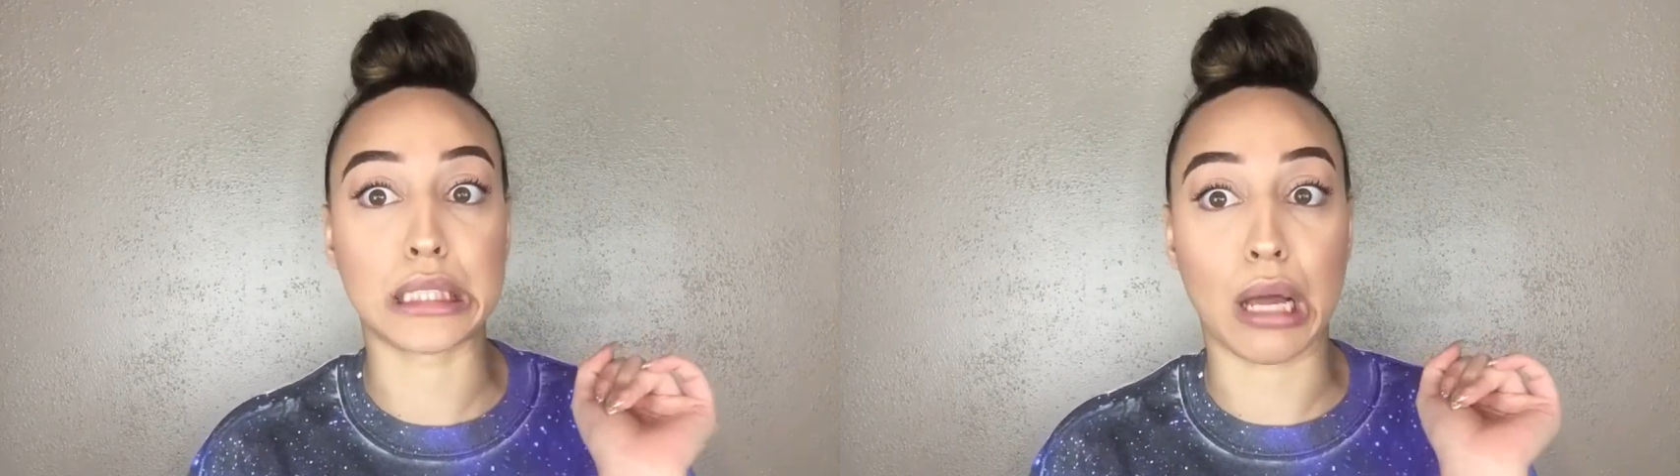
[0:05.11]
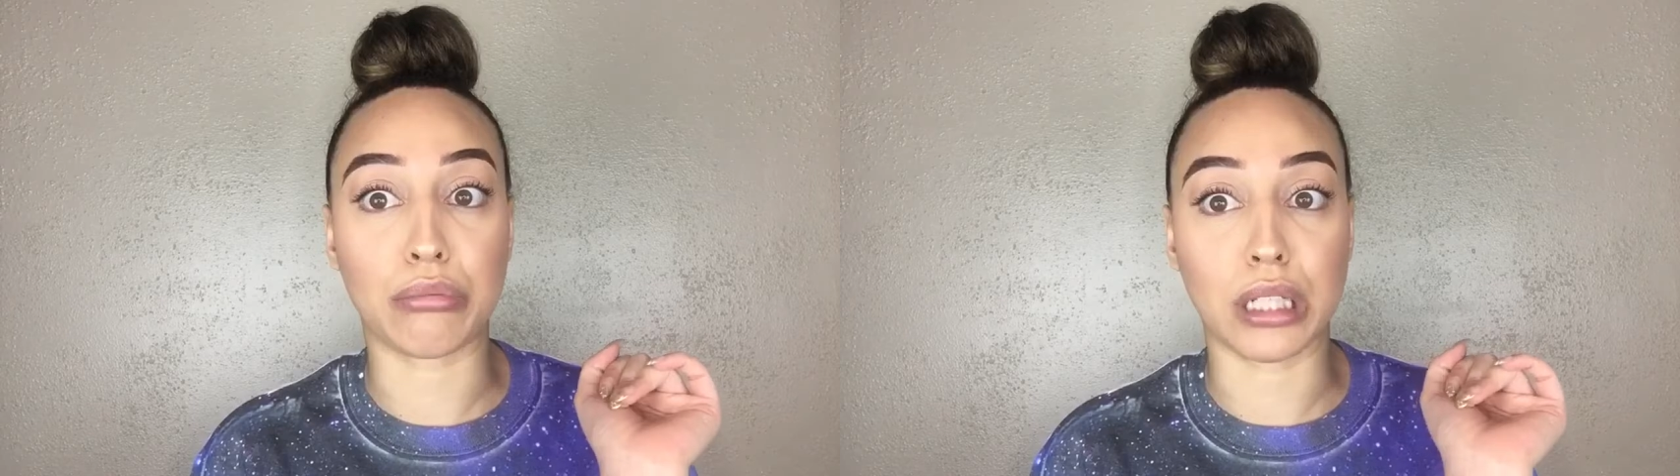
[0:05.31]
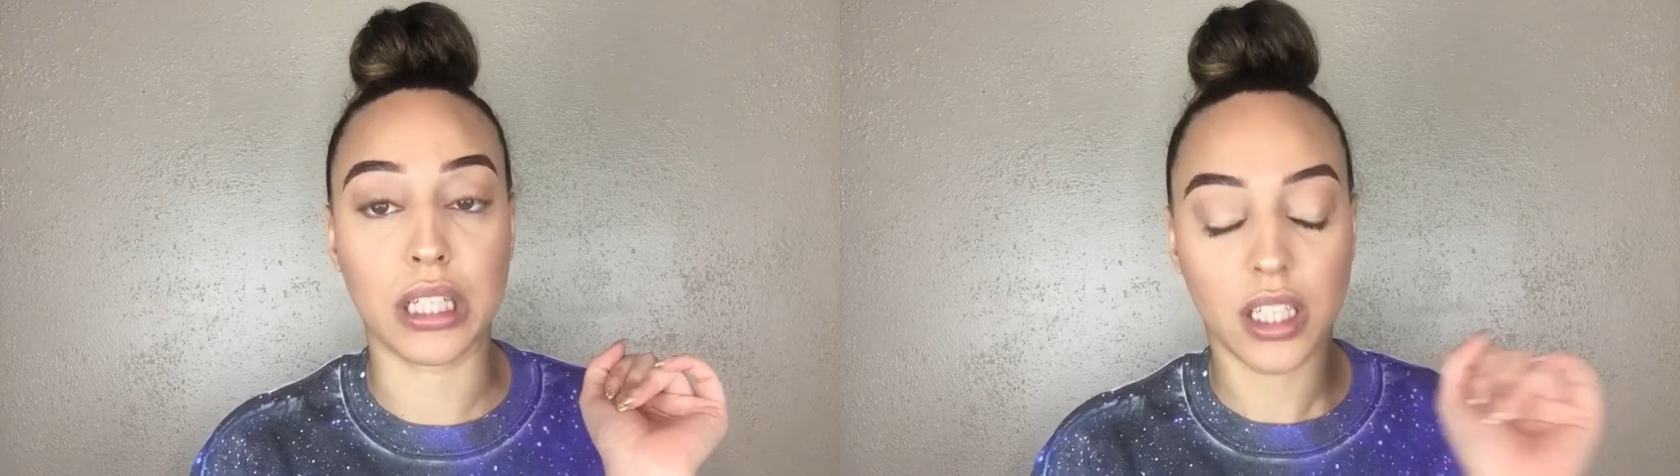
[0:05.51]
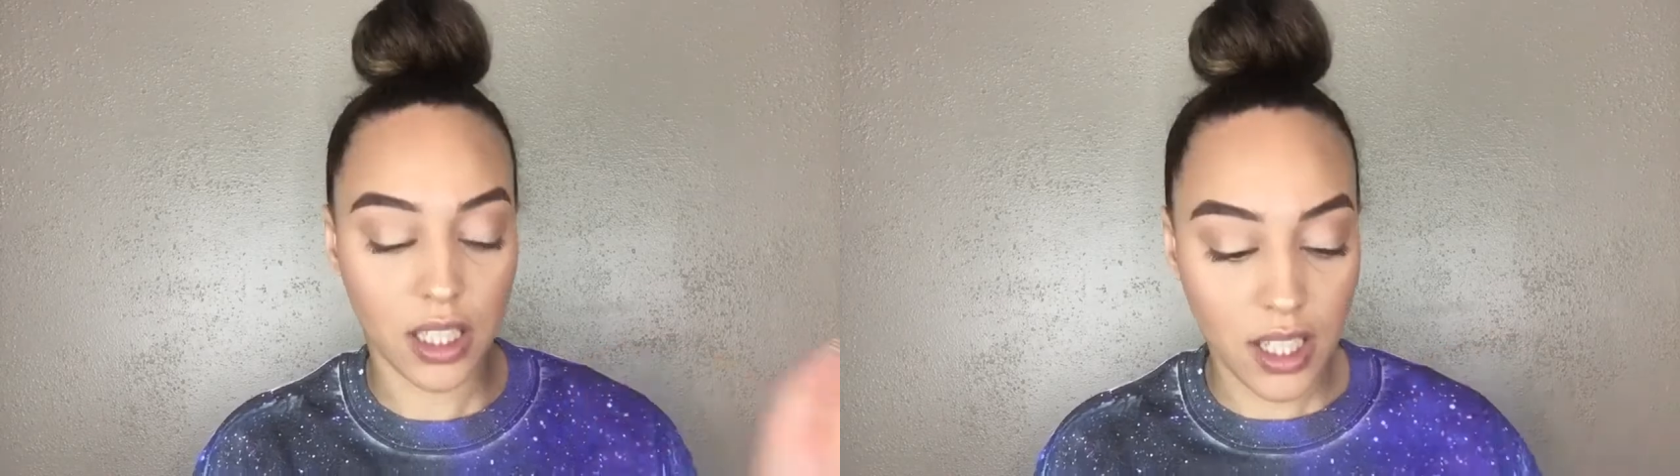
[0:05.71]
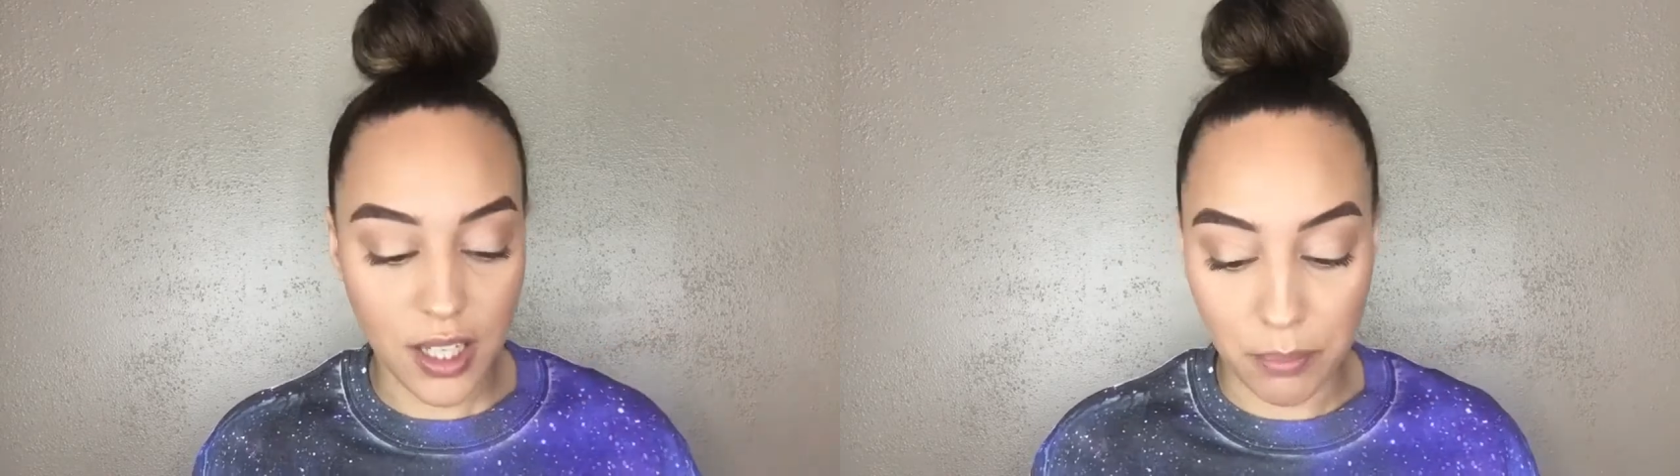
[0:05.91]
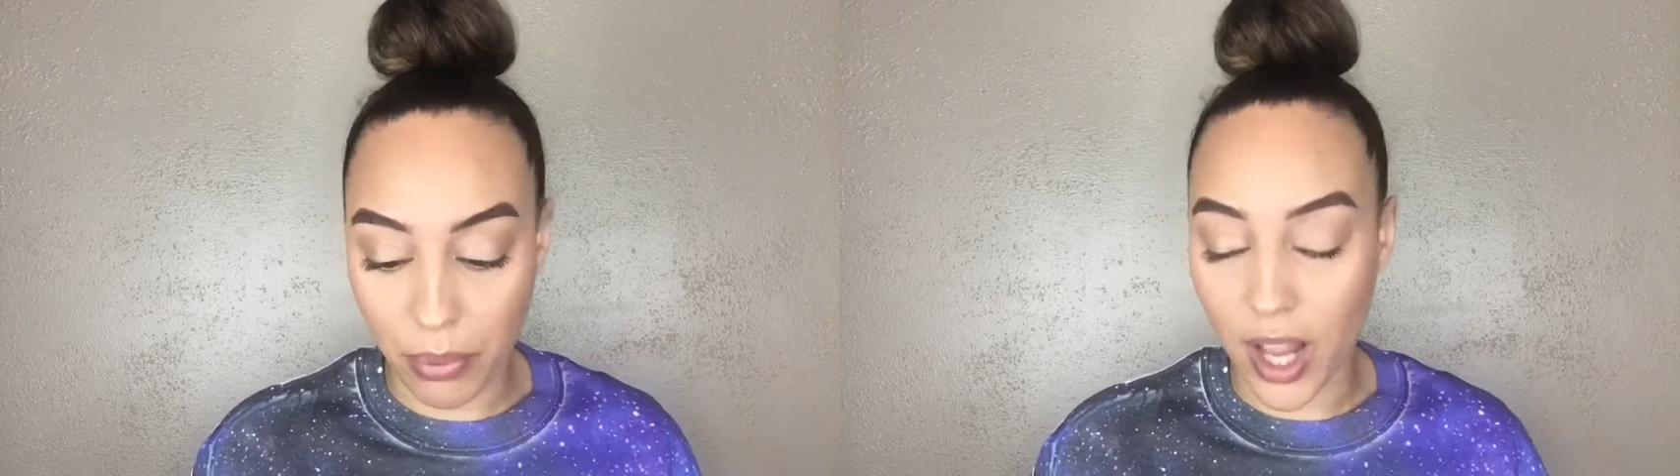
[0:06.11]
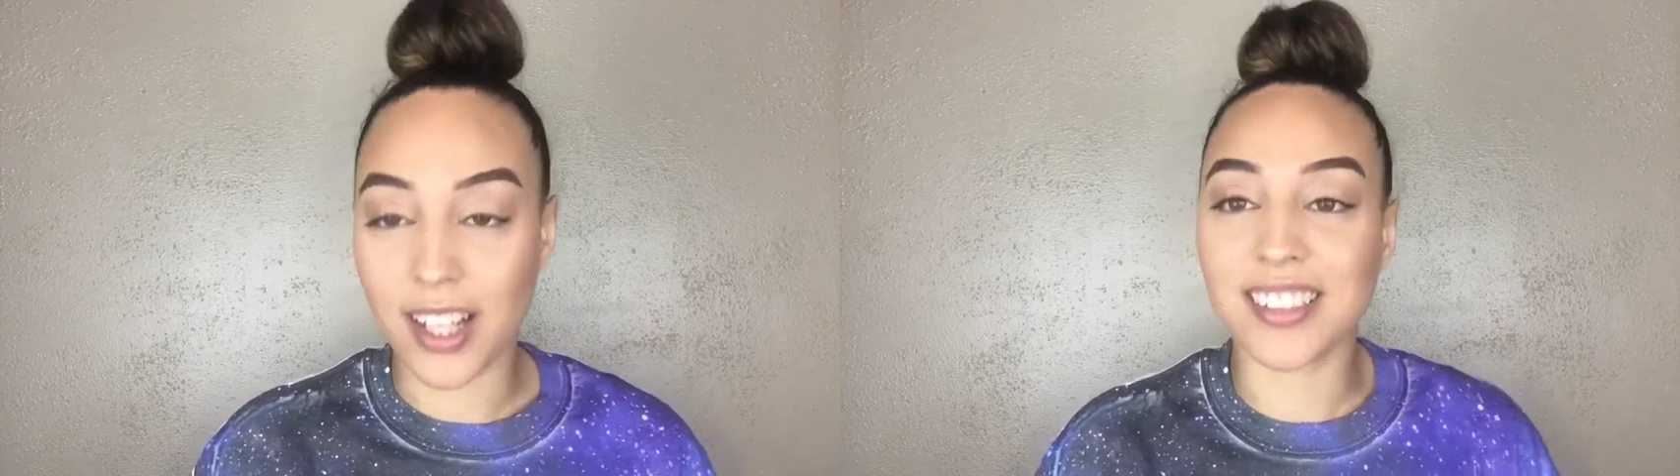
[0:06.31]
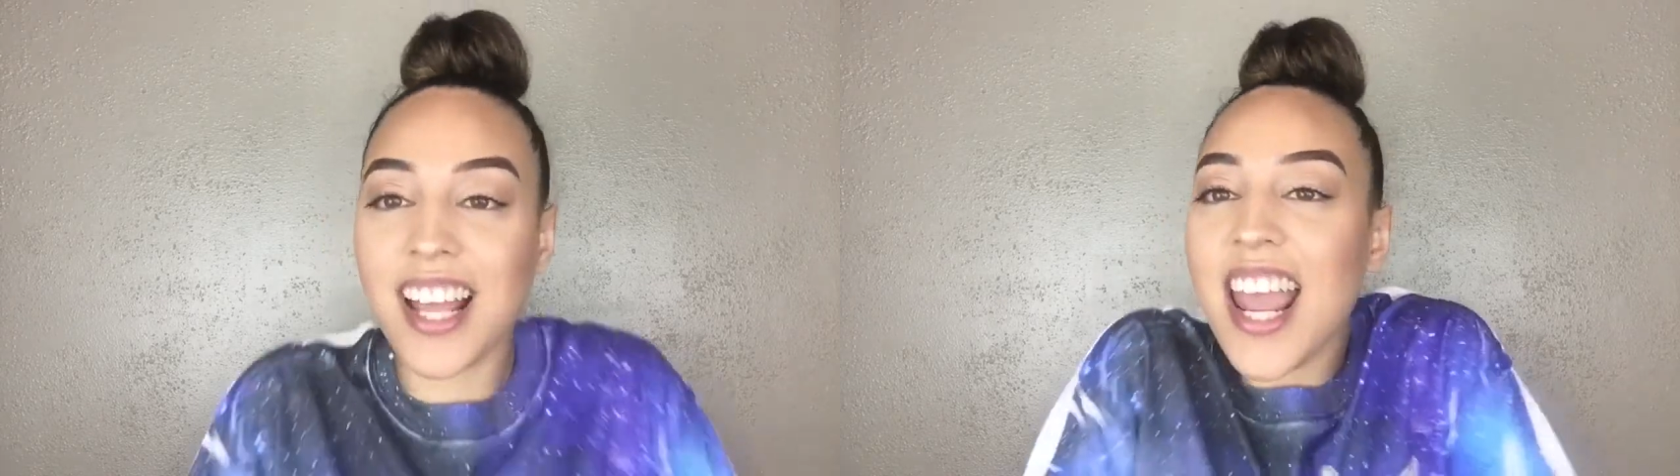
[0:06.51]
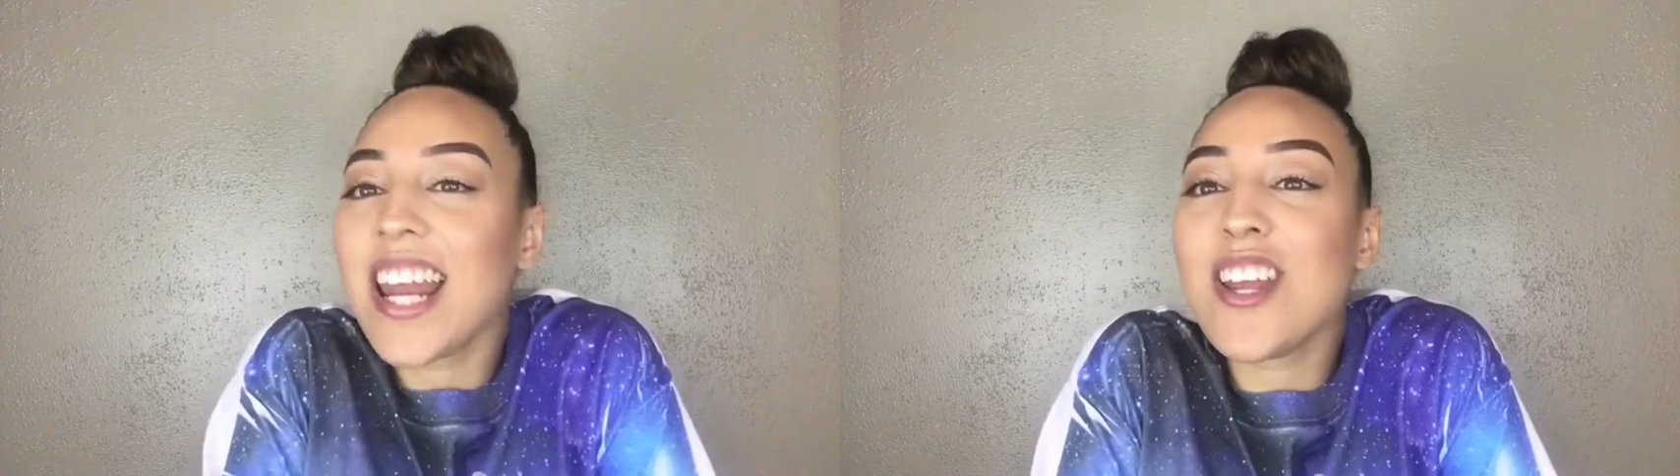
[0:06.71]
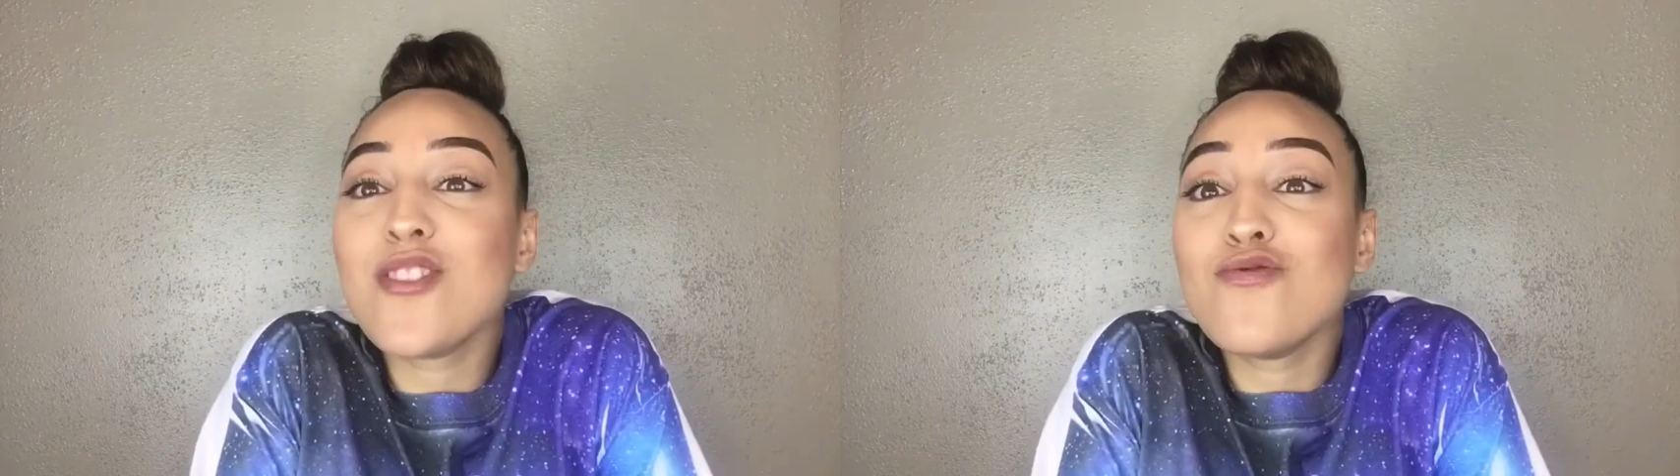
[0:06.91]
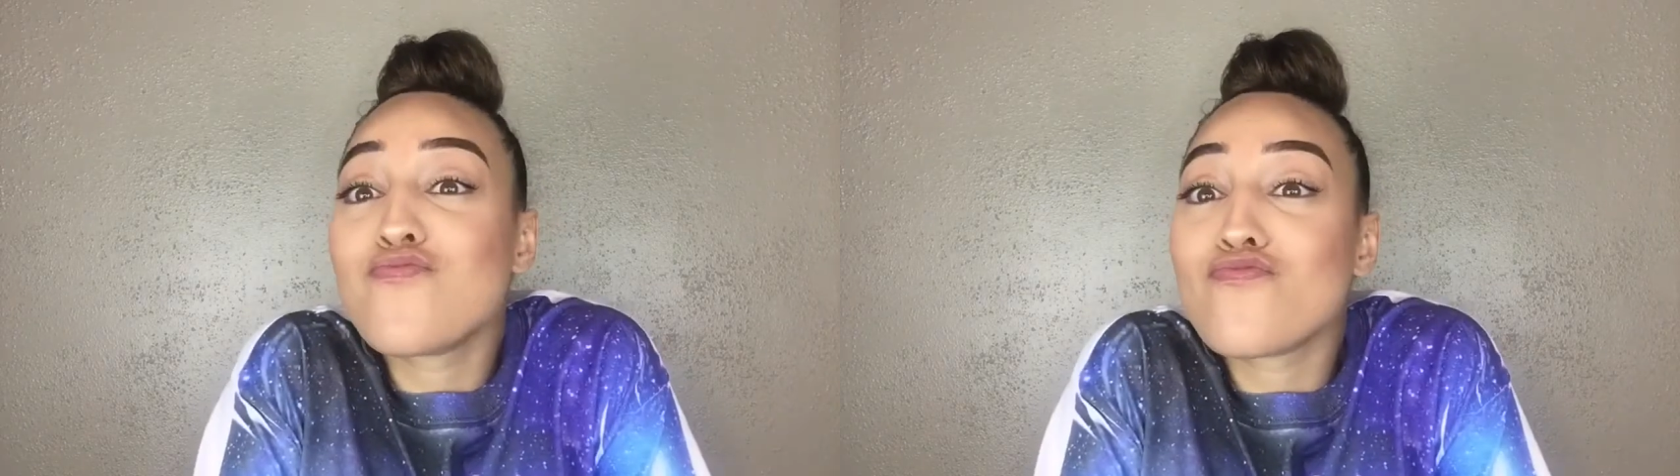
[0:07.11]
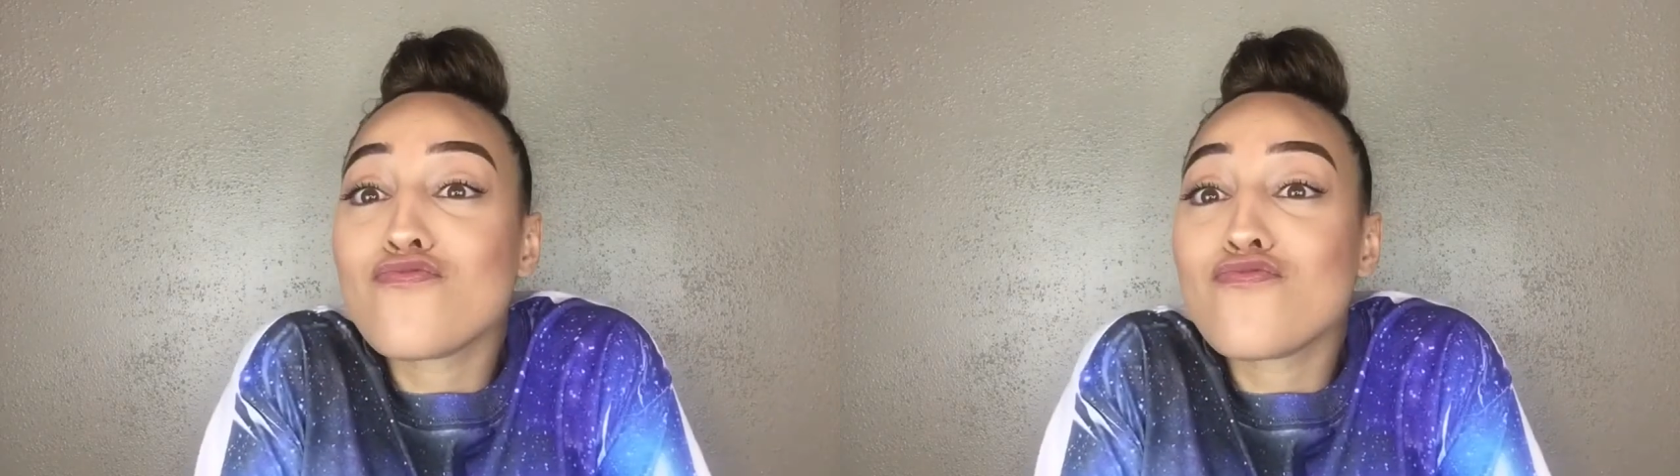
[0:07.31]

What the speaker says: Sorry. But anywho,